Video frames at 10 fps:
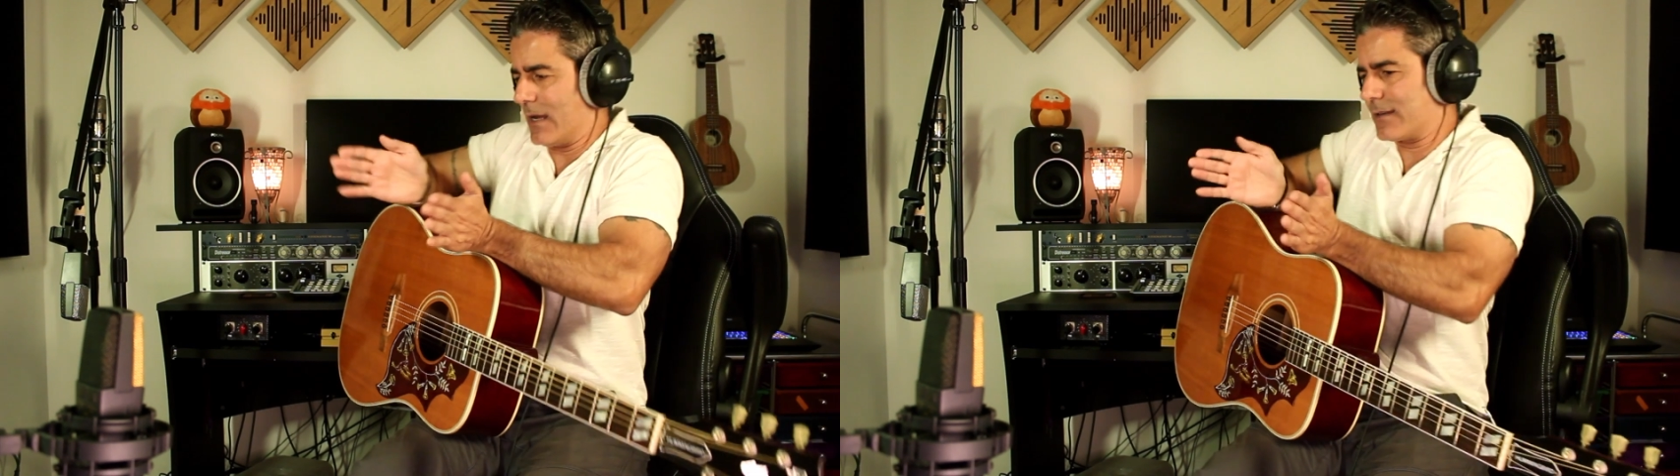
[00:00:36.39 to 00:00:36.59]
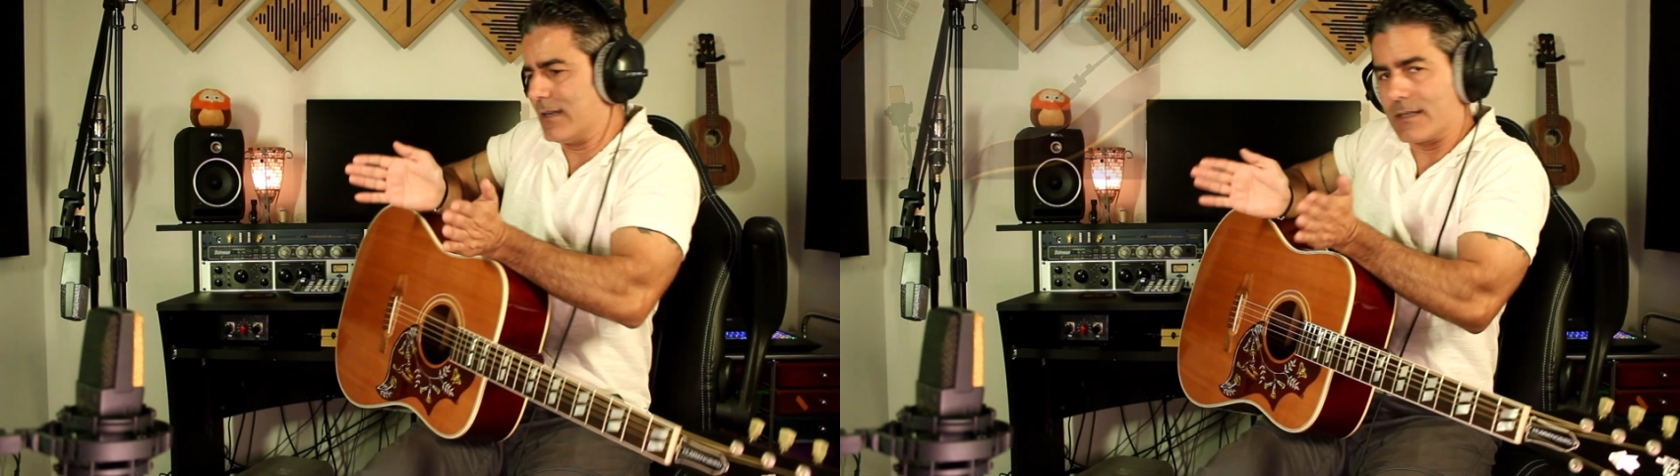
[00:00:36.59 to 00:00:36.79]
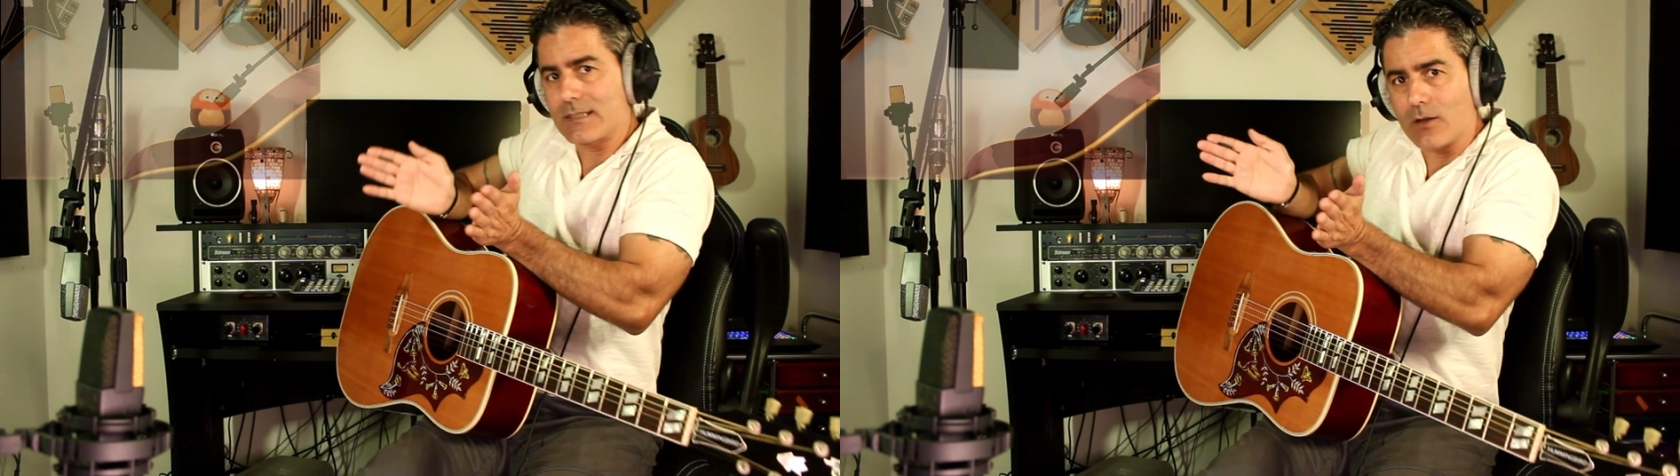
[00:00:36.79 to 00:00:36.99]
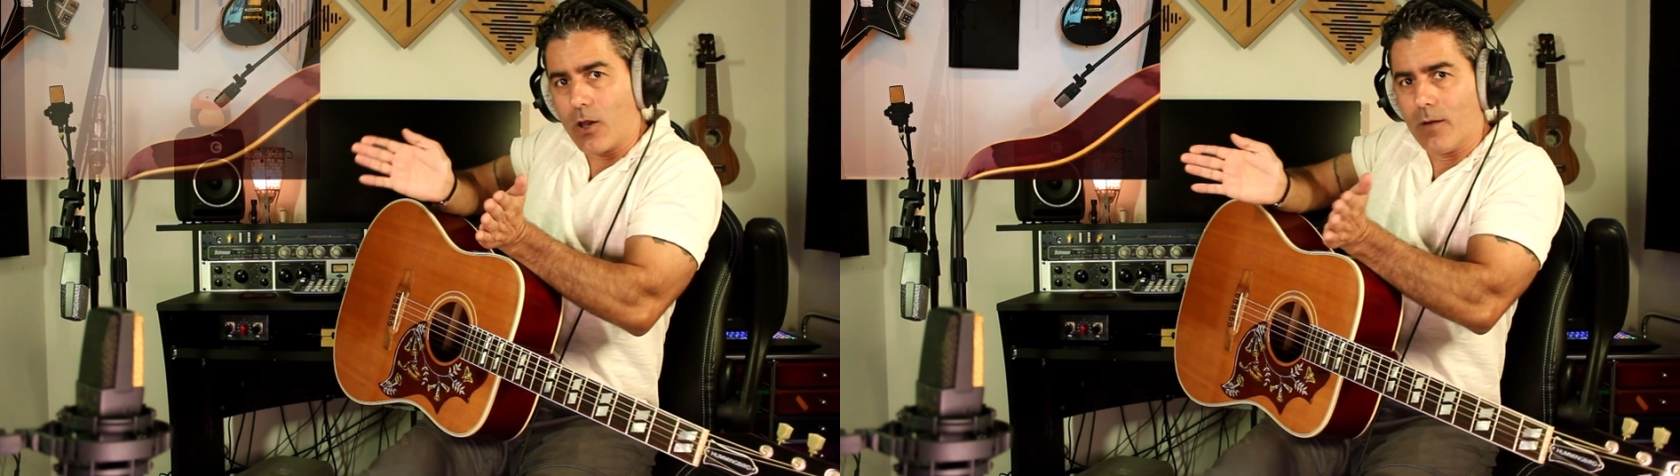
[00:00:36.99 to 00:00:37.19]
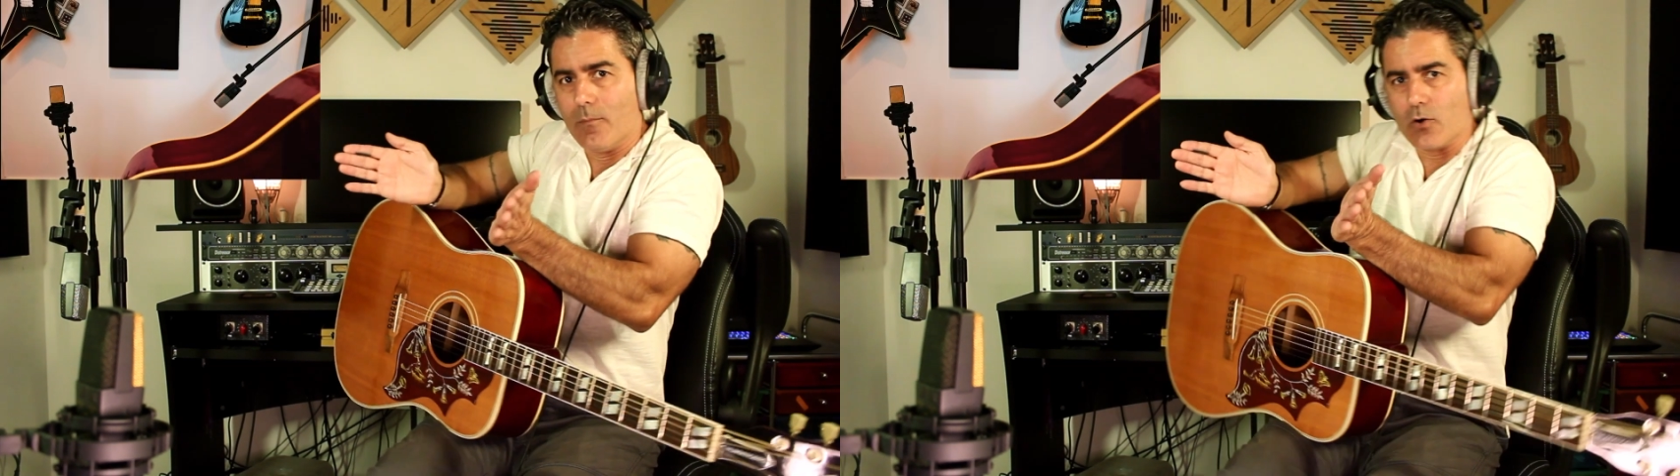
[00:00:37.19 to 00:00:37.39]
like this,
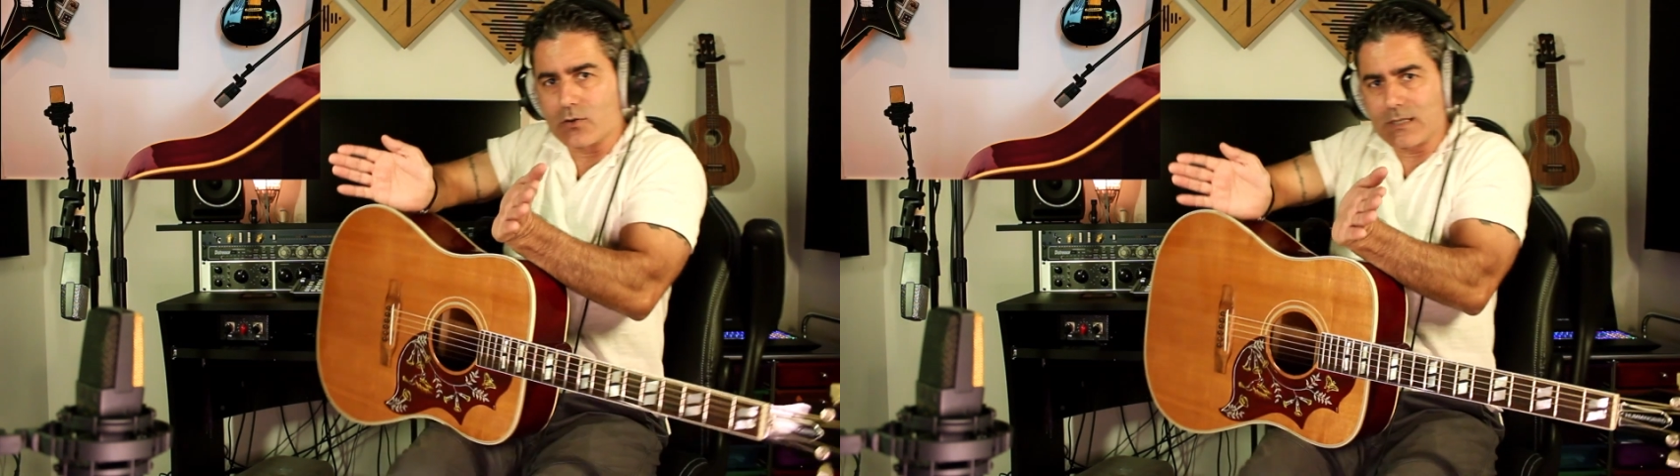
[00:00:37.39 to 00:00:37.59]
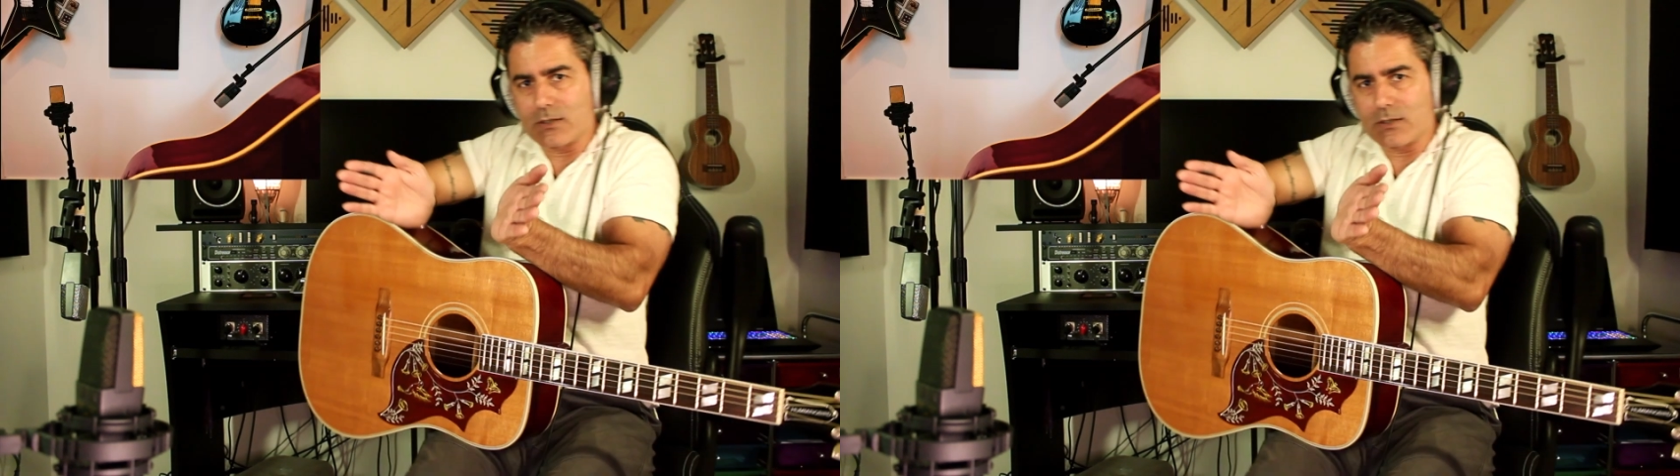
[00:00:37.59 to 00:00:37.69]
almost.